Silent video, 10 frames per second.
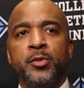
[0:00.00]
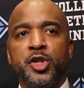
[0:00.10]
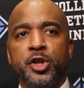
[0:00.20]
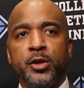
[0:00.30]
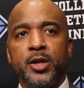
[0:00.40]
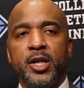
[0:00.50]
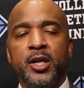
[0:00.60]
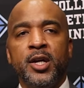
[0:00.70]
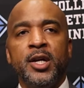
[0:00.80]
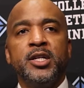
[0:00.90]

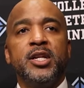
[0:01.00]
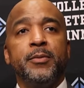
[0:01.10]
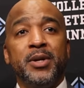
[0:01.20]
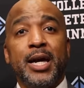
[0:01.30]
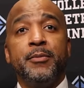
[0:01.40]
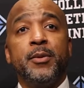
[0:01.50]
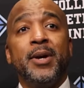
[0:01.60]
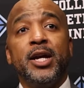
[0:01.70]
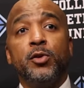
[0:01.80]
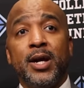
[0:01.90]
maturity to be able to
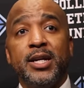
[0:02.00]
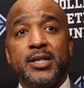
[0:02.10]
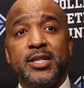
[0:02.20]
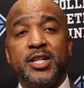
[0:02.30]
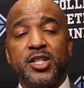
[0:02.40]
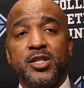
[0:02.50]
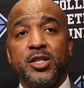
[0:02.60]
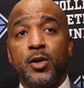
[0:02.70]
make great decisions.